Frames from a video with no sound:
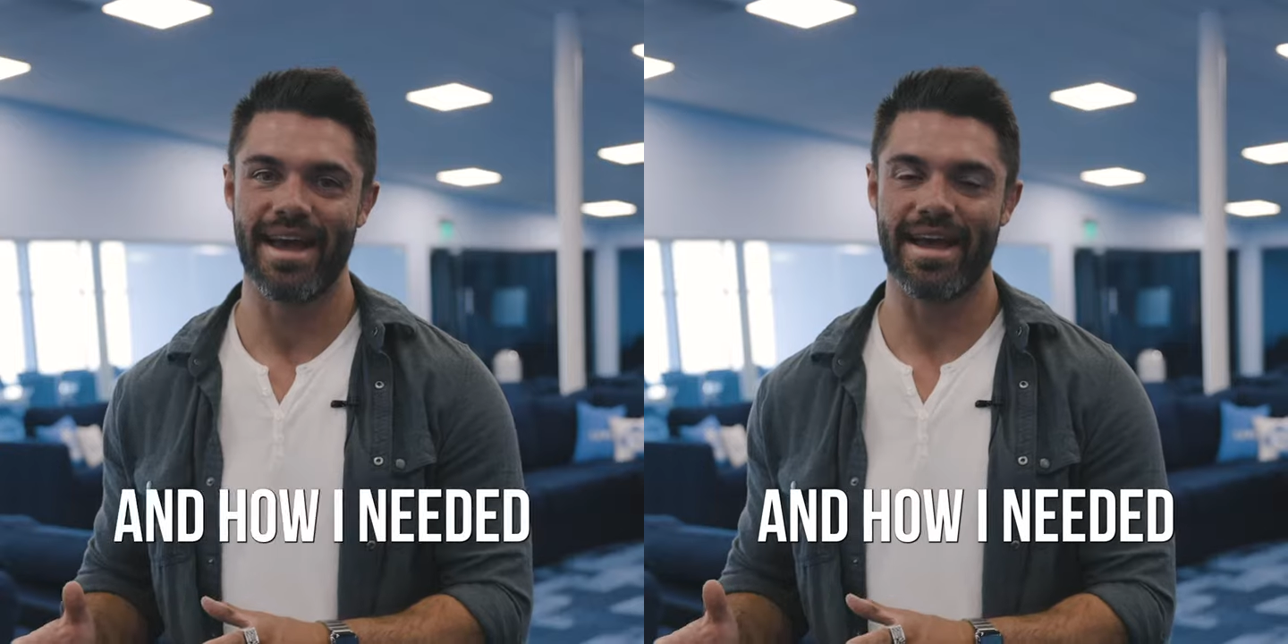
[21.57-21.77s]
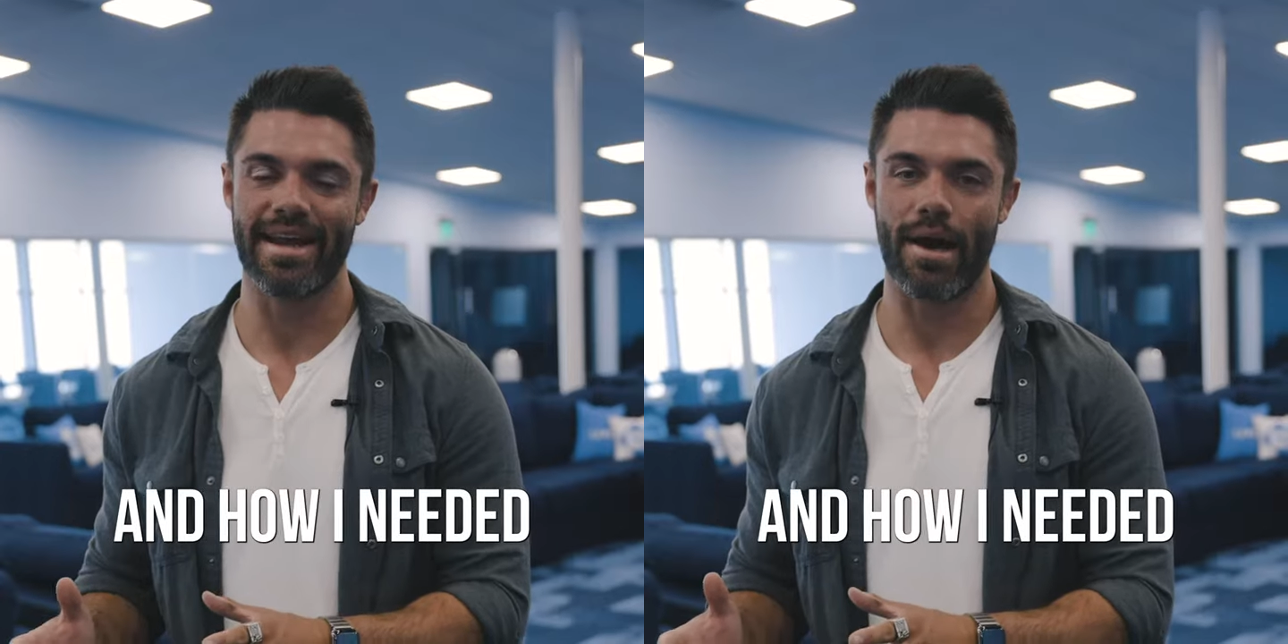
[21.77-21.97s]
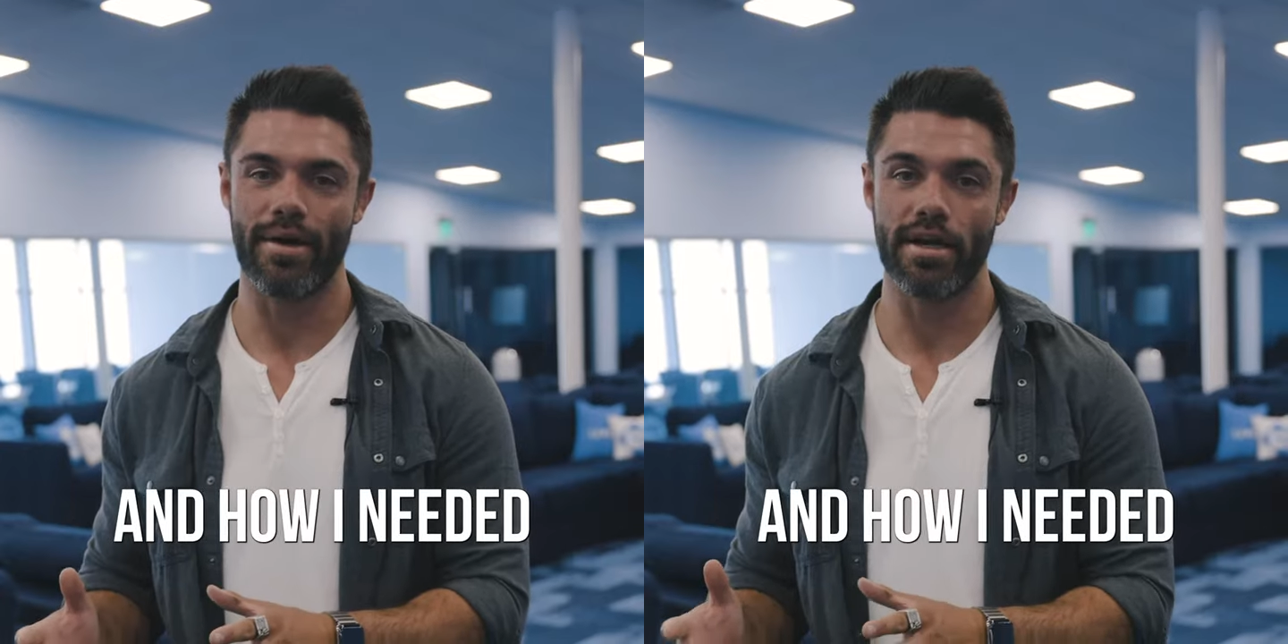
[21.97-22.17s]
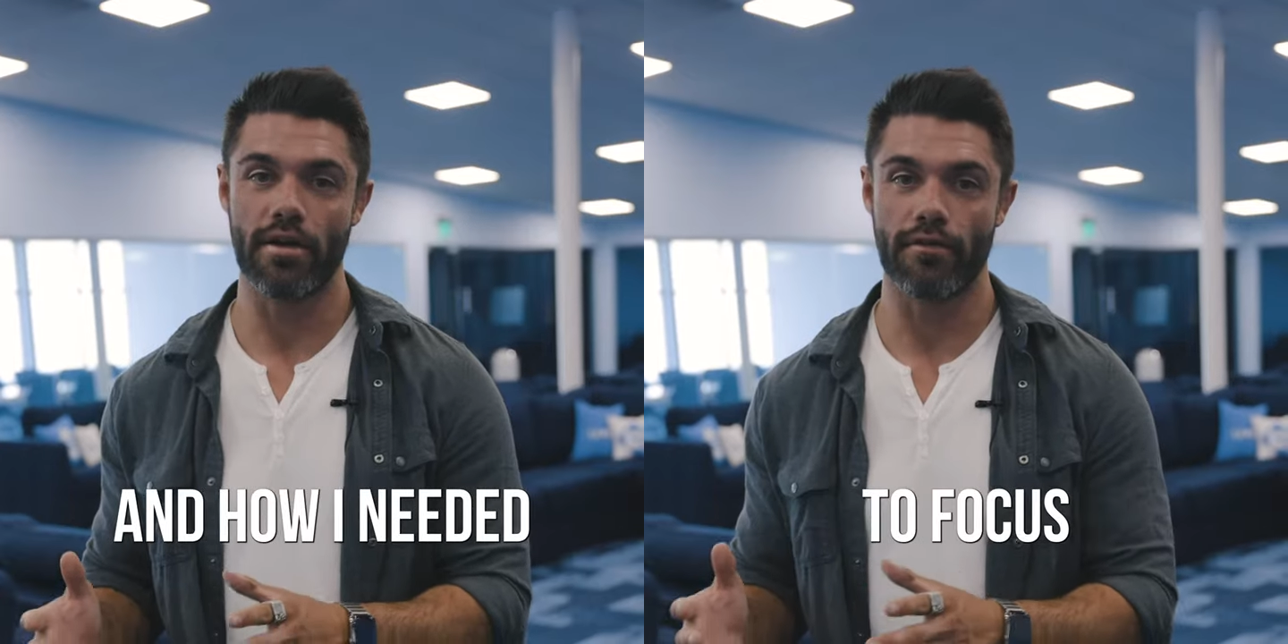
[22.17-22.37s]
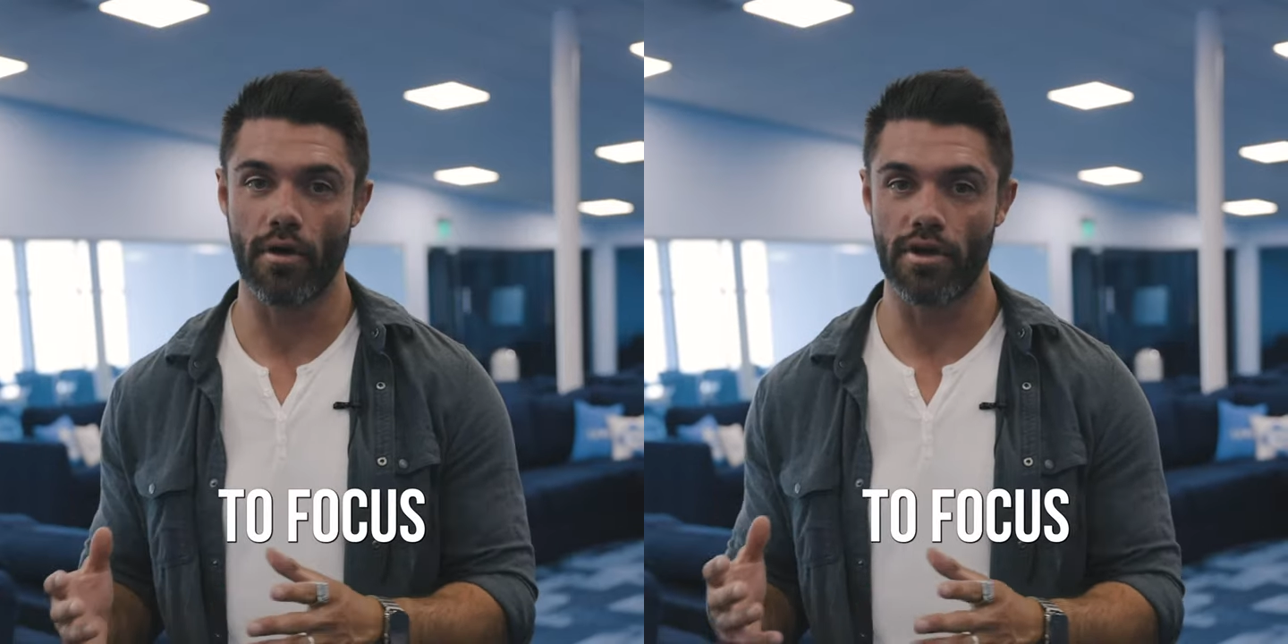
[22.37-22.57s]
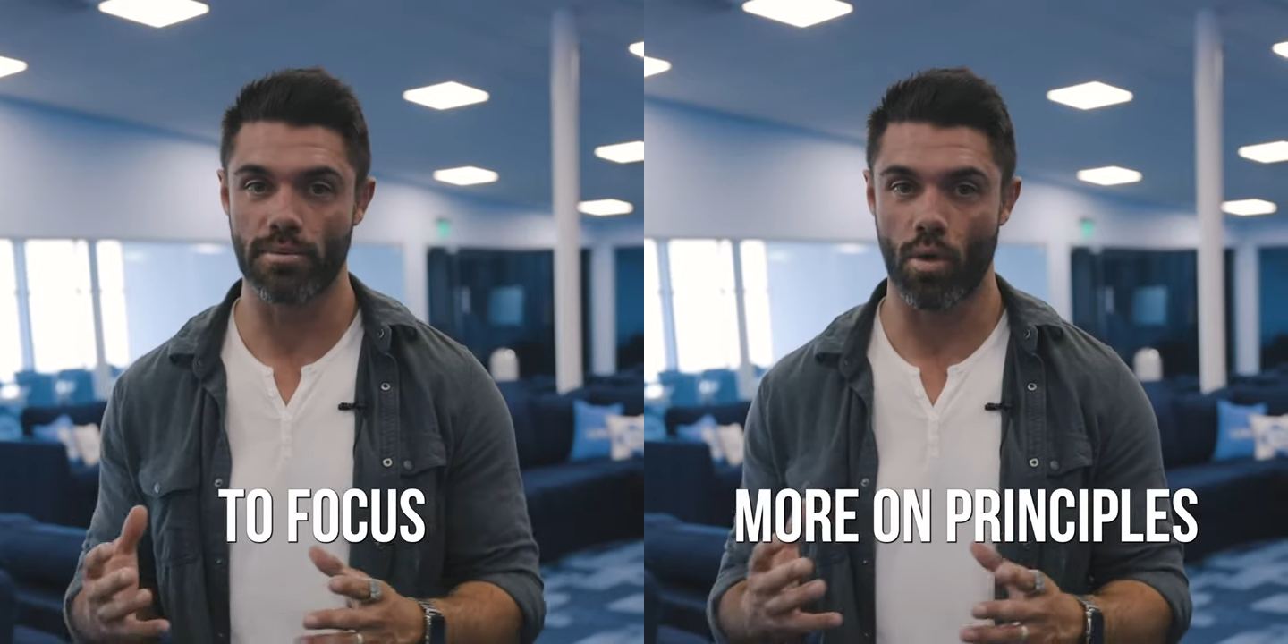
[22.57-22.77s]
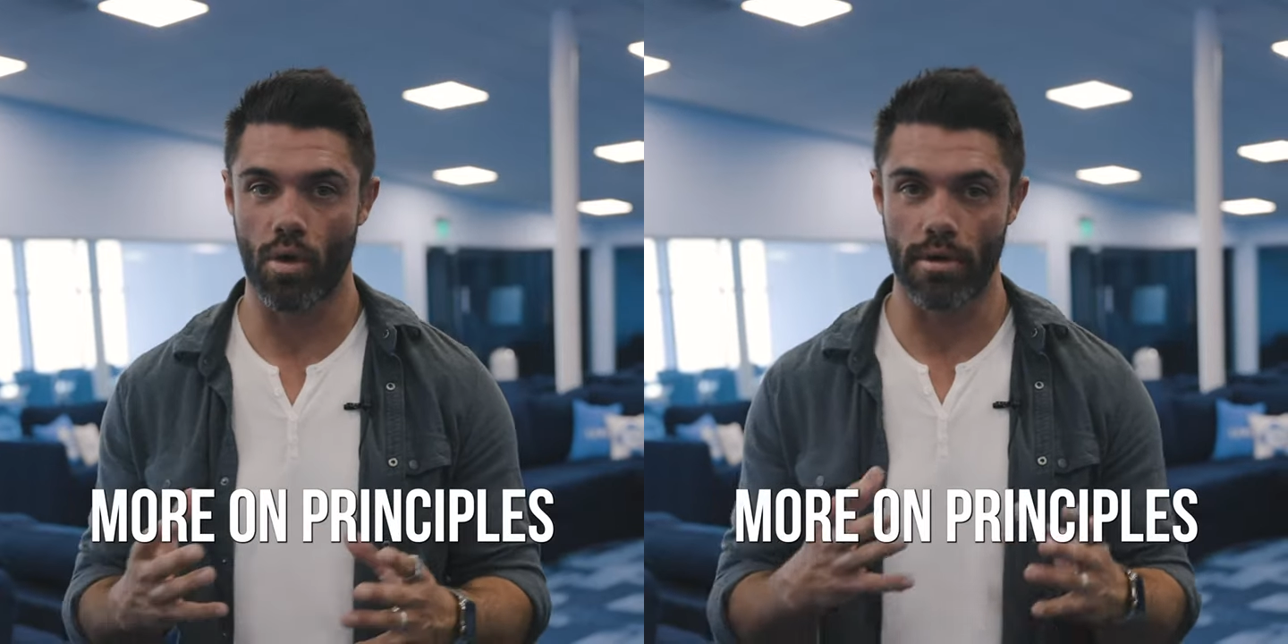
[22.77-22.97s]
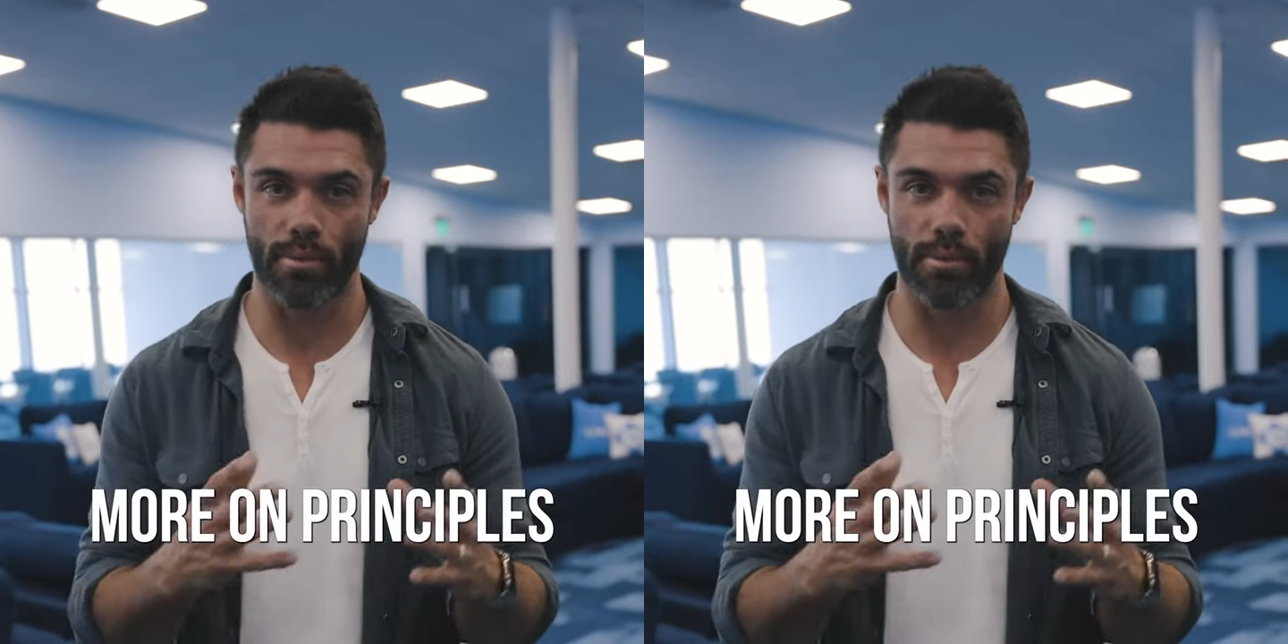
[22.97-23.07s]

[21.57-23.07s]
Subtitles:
and how I needed to focus more on